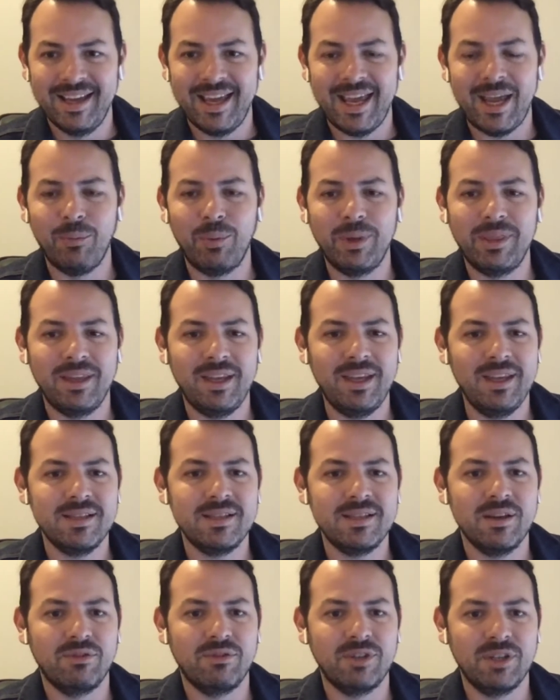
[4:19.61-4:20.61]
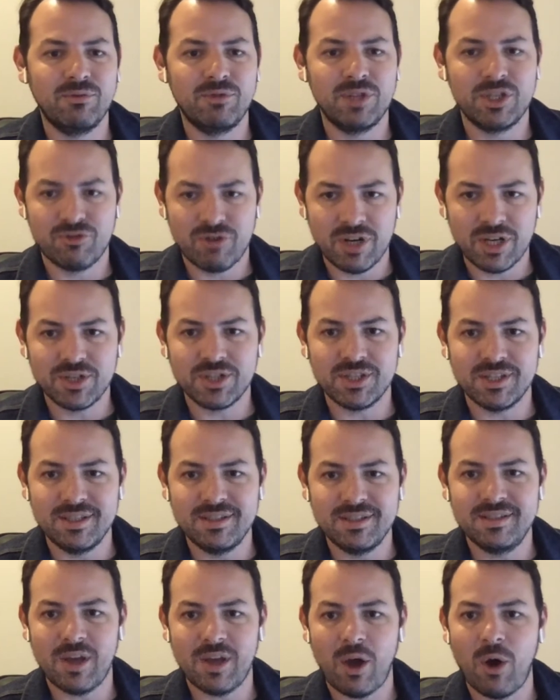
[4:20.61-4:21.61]
And with the easing of the
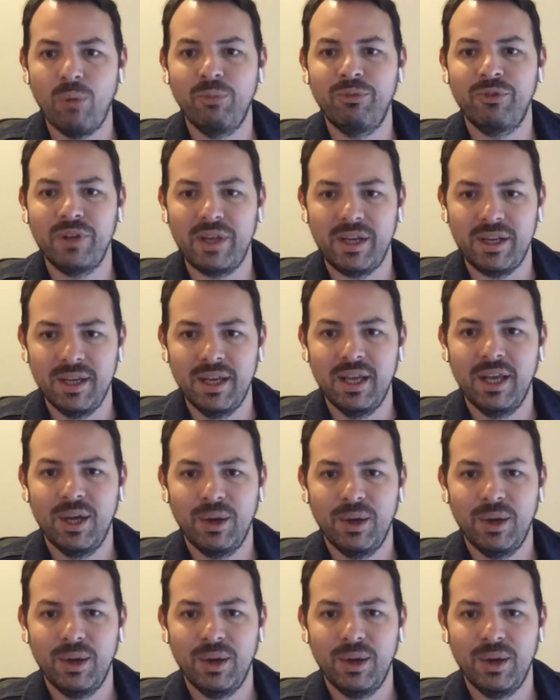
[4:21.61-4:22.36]
restrictions, hopefully